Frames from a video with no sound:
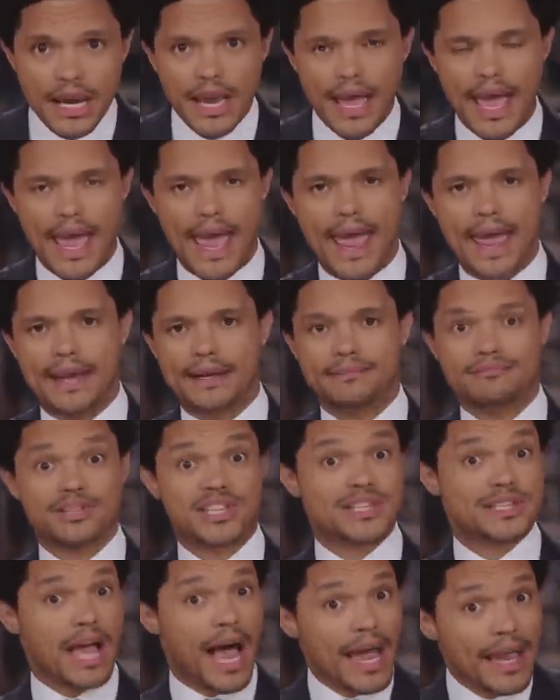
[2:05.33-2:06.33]
and
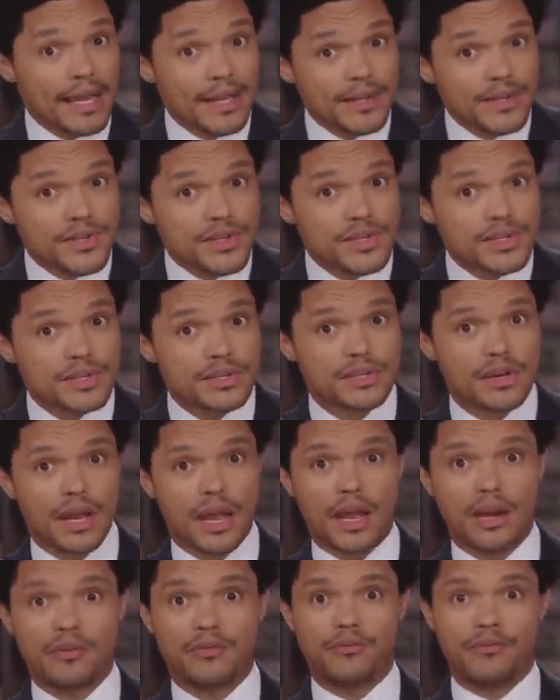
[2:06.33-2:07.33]
science
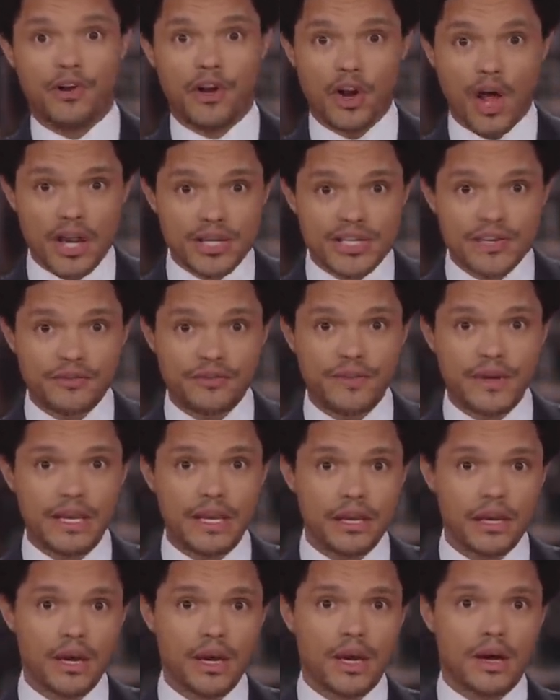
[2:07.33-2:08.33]
and
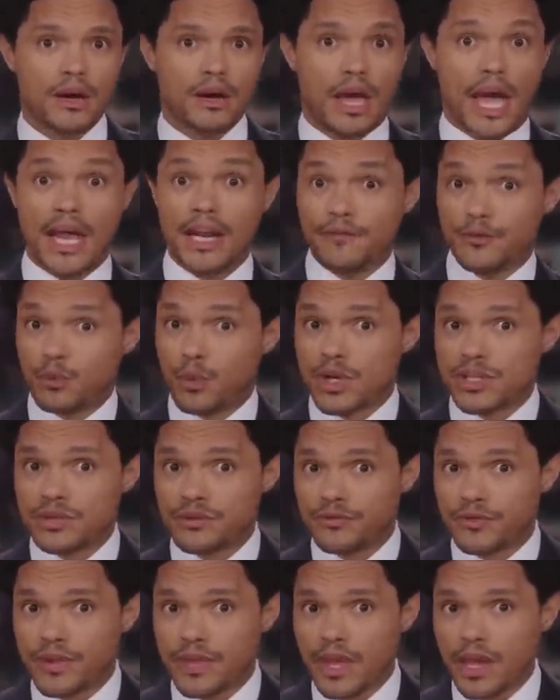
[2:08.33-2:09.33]
philosophy. And if it
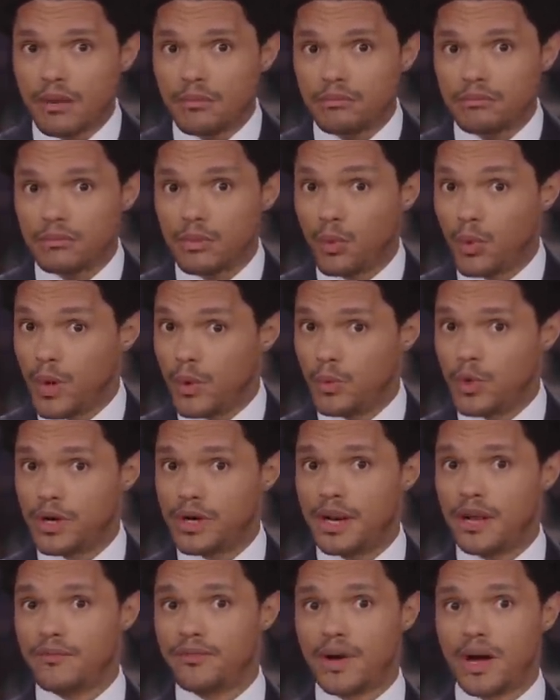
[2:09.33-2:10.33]
wasn't for them, we
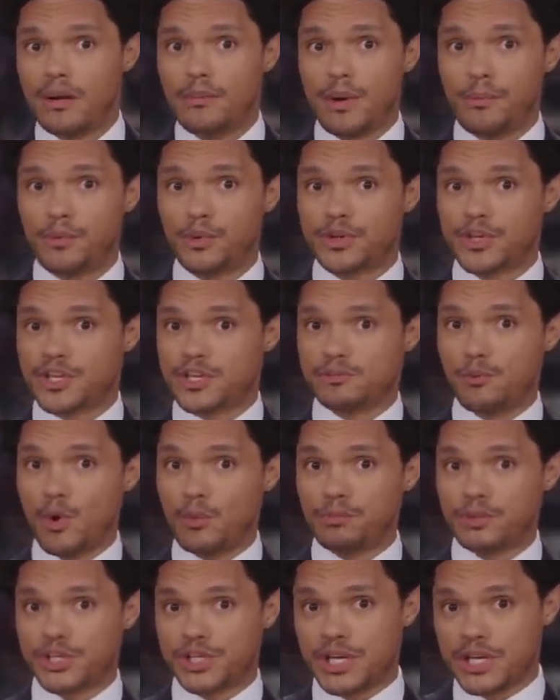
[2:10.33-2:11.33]
wouldn't have come up with the
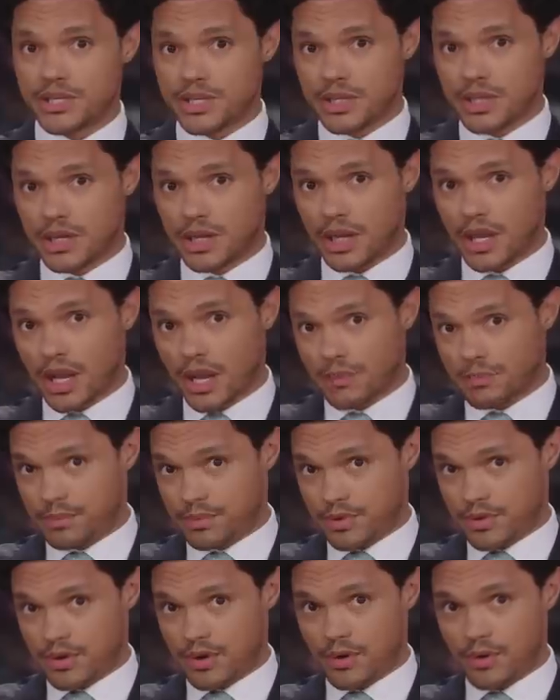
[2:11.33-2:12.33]
smoke machines in the club,
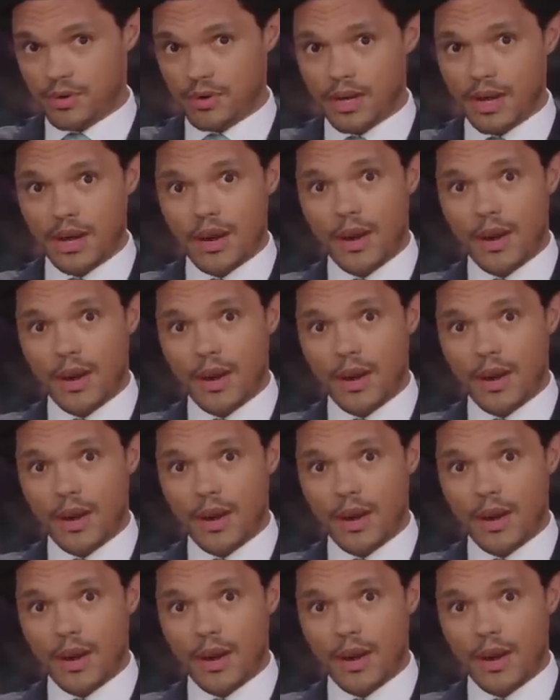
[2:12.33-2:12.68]
you know?